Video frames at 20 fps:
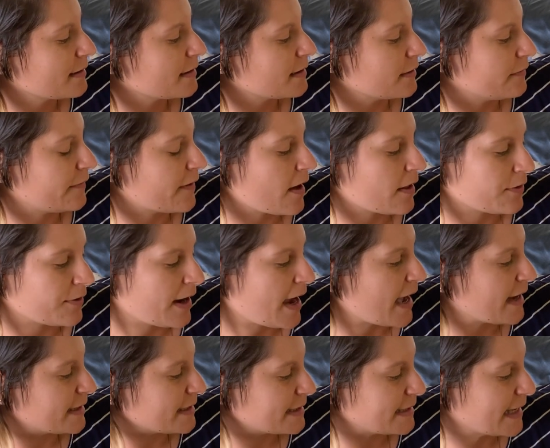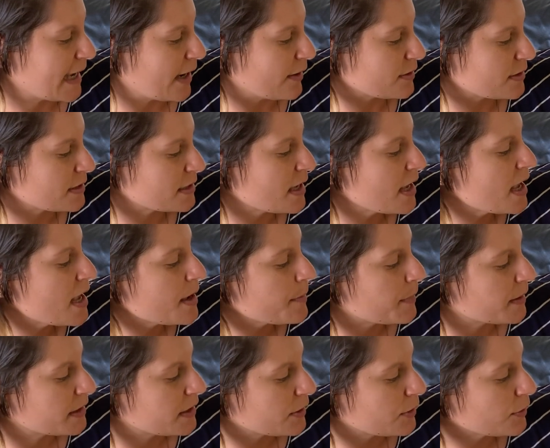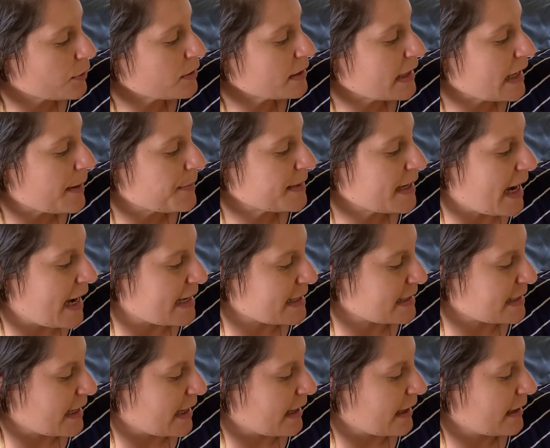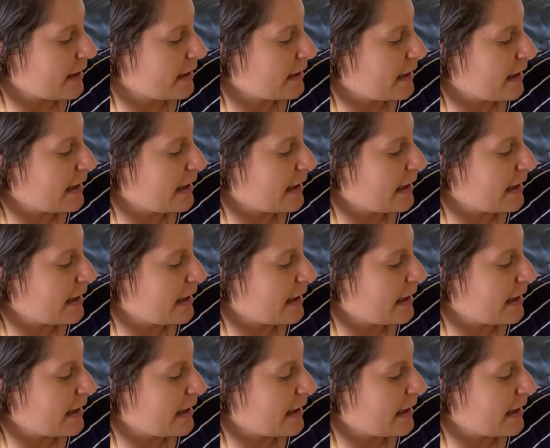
The father had his doubts, but the girl kept asking.